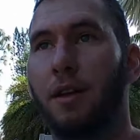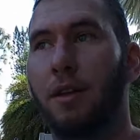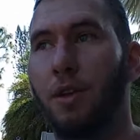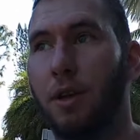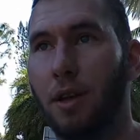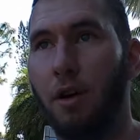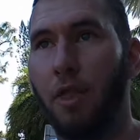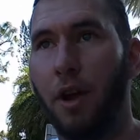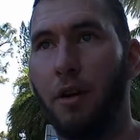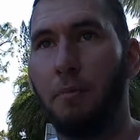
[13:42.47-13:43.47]
you can go
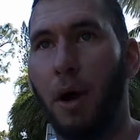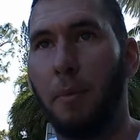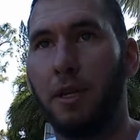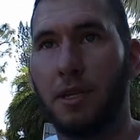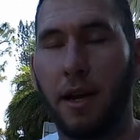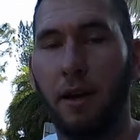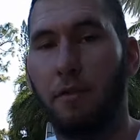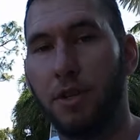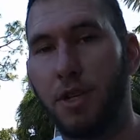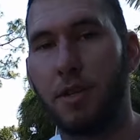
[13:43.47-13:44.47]
there and probably just kind of
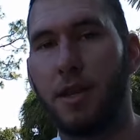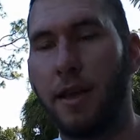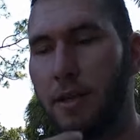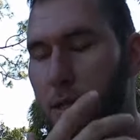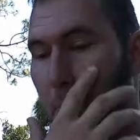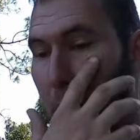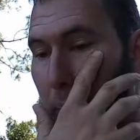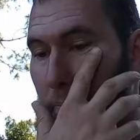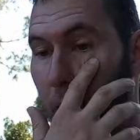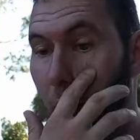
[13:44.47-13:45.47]
adjust things. But
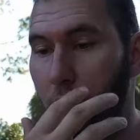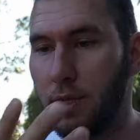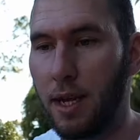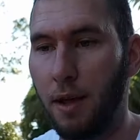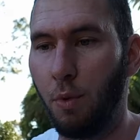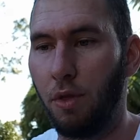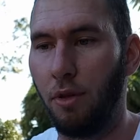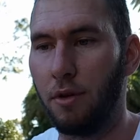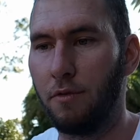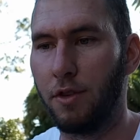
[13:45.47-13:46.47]
I will say with
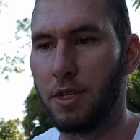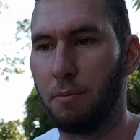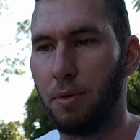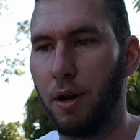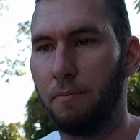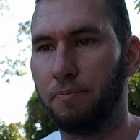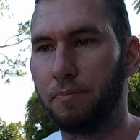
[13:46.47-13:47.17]
Vistaprint,